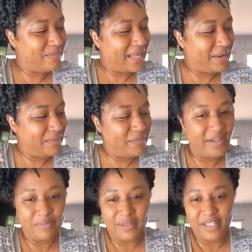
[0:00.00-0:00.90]
the black
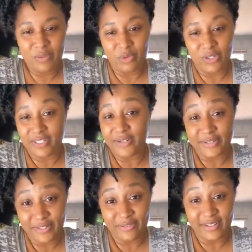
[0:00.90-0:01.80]
people that play sports,
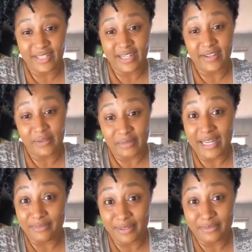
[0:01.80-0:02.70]
they're different than other
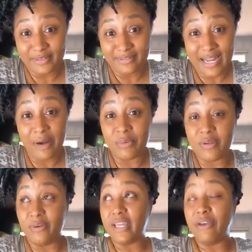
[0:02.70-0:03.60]
black people. I
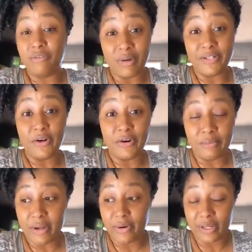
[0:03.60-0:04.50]
would be okay with my
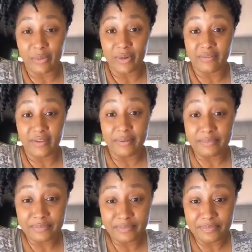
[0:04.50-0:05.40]
daughter marrying one of
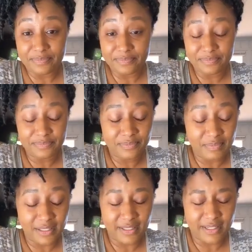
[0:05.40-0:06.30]
them
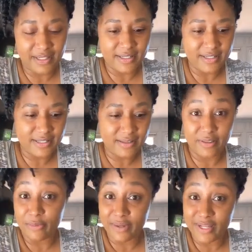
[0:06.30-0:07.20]

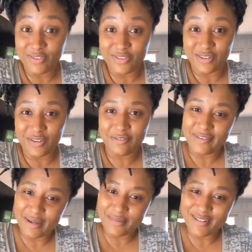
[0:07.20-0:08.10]
because they're rich and
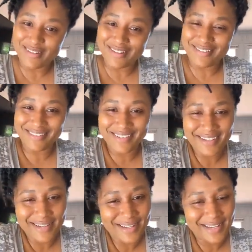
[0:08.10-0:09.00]
they're famous
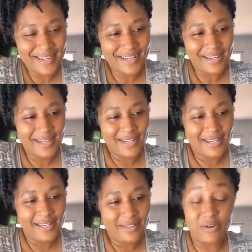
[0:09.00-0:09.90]
and
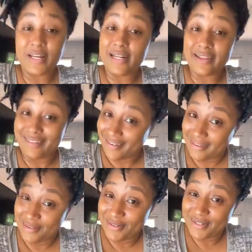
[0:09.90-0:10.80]
they're not like
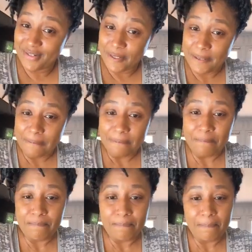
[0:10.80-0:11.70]
the others.
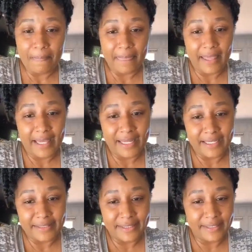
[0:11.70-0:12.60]

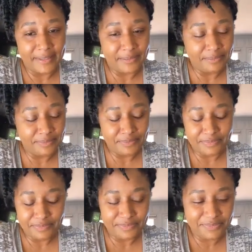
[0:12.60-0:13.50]
And I'm